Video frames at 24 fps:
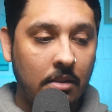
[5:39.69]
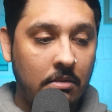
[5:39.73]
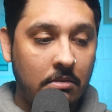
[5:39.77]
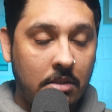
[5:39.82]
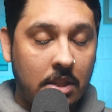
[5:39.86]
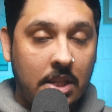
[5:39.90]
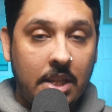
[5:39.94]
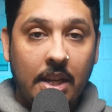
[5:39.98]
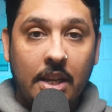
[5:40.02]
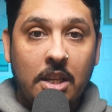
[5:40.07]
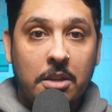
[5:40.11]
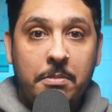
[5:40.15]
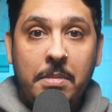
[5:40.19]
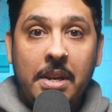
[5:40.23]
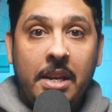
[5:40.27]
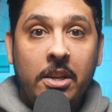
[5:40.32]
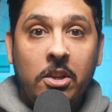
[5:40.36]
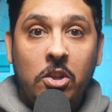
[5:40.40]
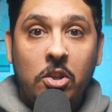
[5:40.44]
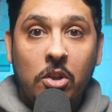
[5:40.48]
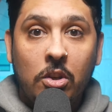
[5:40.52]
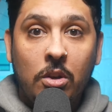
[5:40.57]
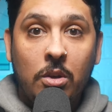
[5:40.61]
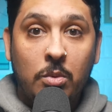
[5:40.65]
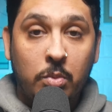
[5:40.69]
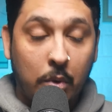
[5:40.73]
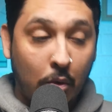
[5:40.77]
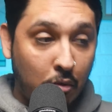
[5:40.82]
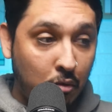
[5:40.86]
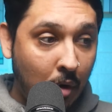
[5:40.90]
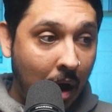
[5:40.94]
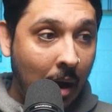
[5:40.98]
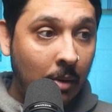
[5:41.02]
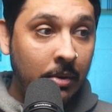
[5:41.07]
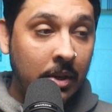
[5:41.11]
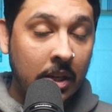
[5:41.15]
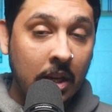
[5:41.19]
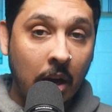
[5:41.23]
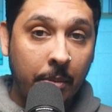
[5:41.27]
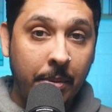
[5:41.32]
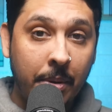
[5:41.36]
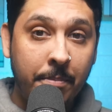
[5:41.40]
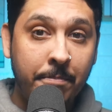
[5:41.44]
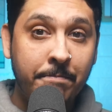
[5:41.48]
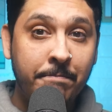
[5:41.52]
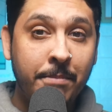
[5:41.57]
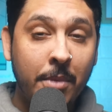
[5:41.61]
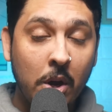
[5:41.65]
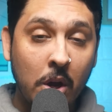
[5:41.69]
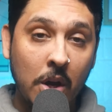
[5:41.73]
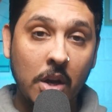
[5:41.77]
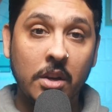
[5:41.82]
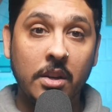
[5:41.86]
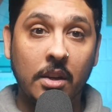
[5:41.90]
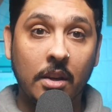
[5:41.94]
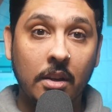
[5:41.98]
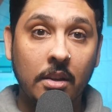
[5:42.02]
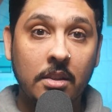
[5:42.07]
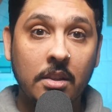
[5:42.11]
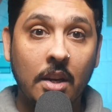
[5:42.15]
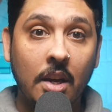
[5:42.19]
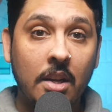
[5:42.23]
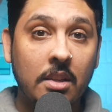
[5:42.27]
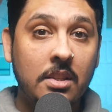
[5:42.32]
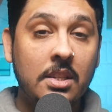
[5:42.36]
6 million Jews were rounded up and murdered.